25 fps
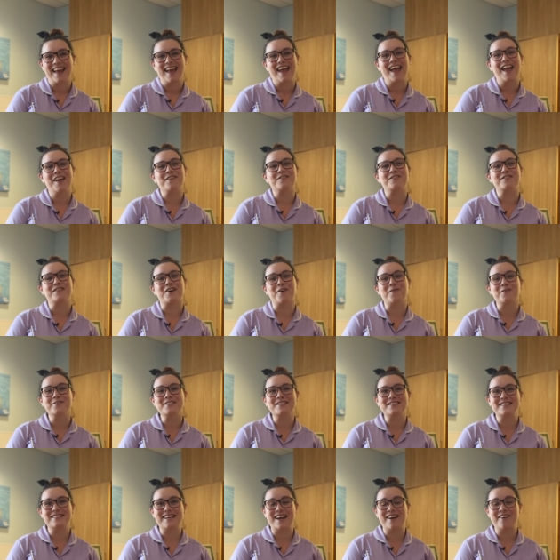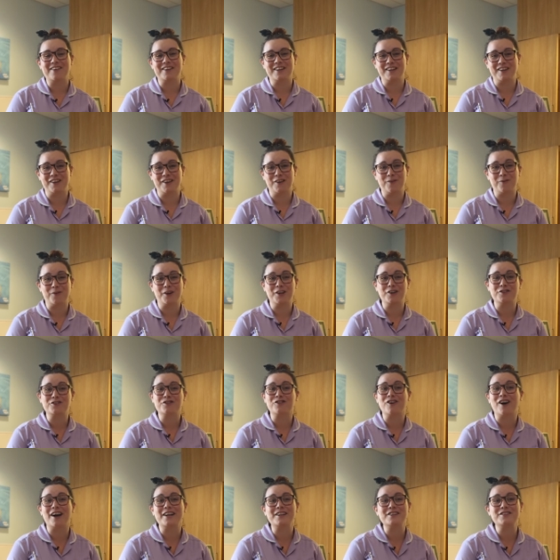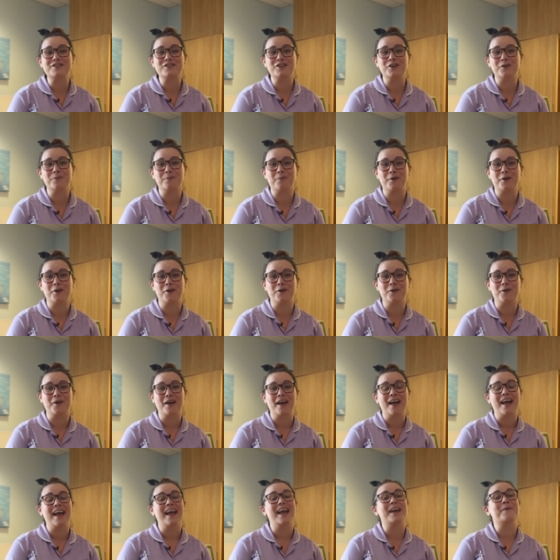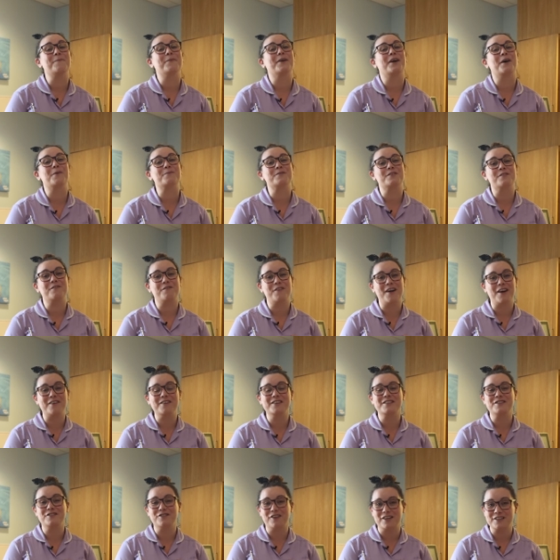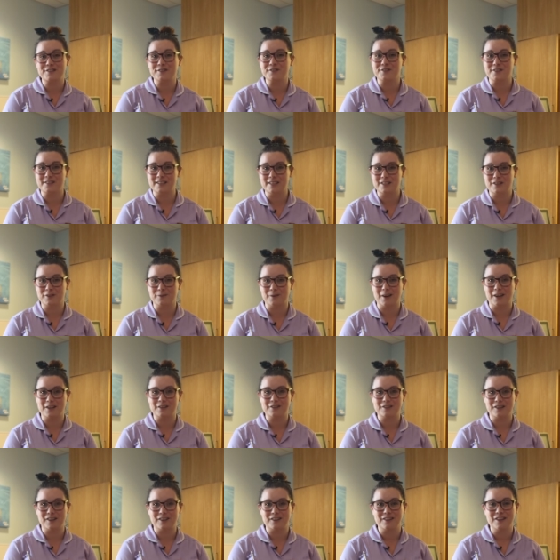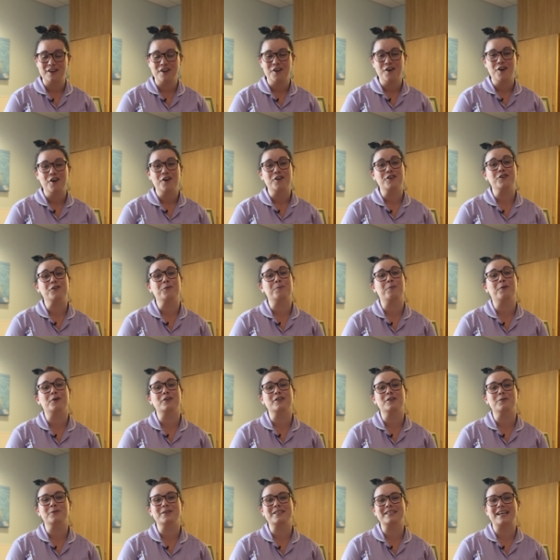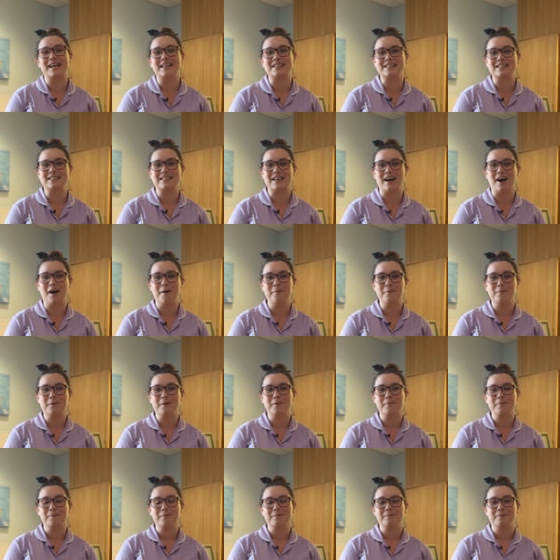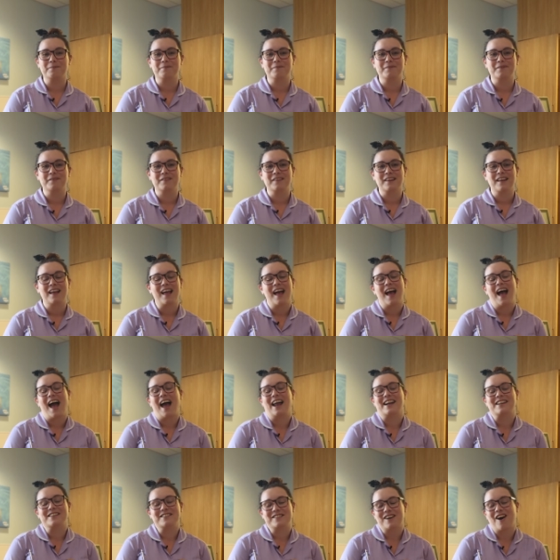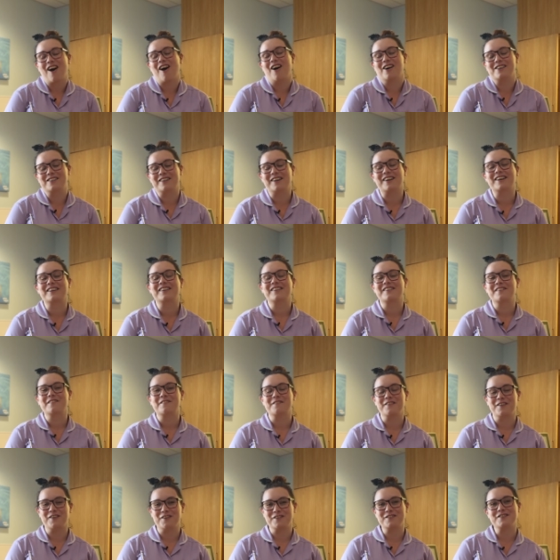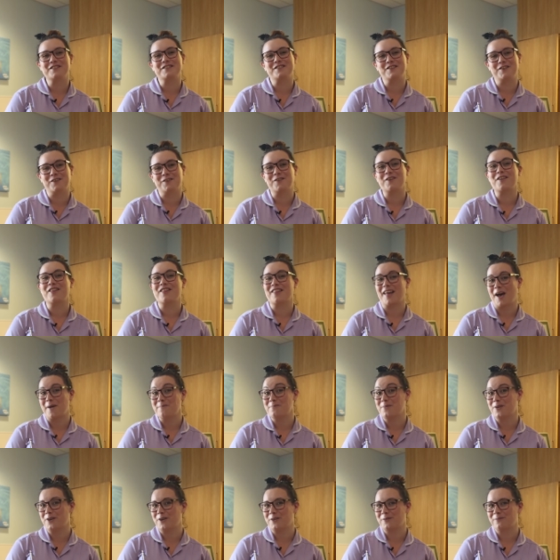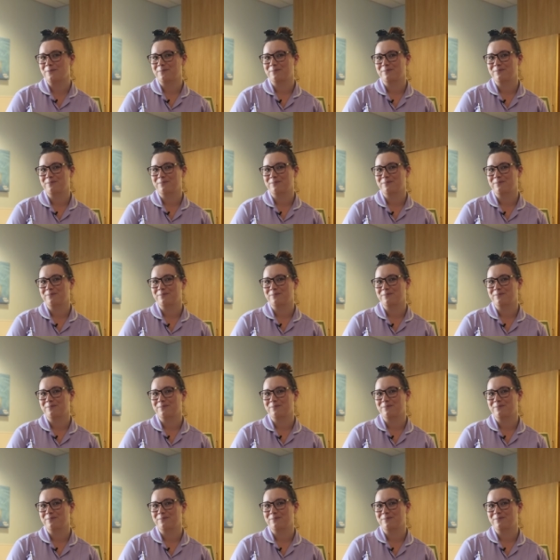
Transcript: If someone's staring at you while you're trying to do a poo, it becomes a very stressful situation. Your body will tense up and it's harder for you to do that poo.